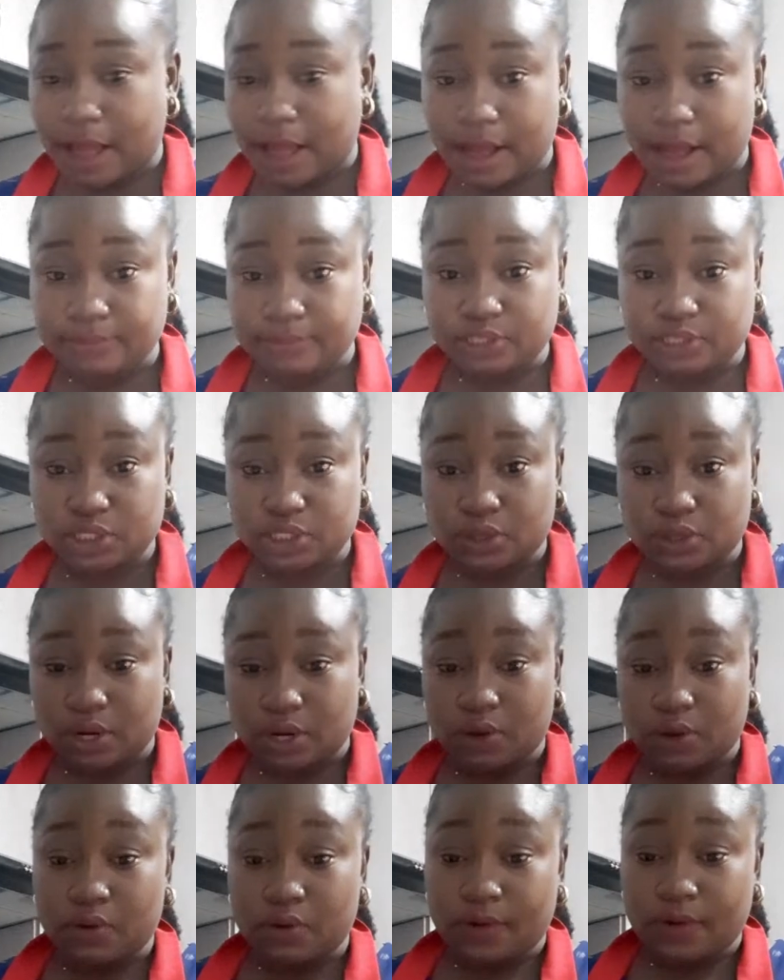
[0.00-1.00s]
I'm just going to
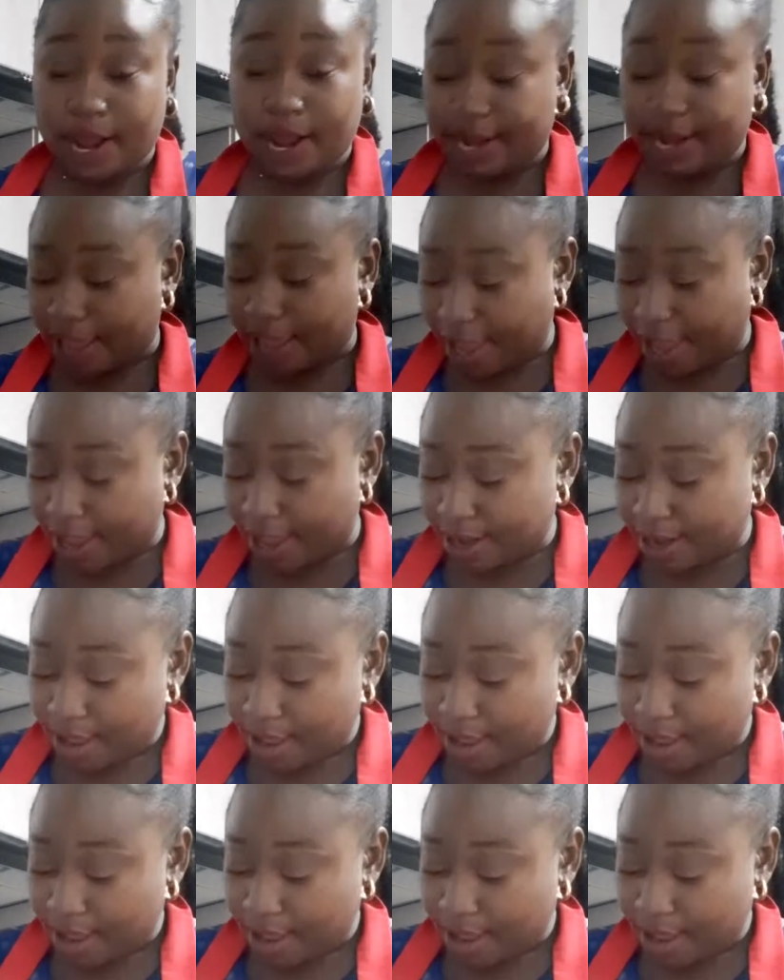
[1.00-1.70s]
go right ahead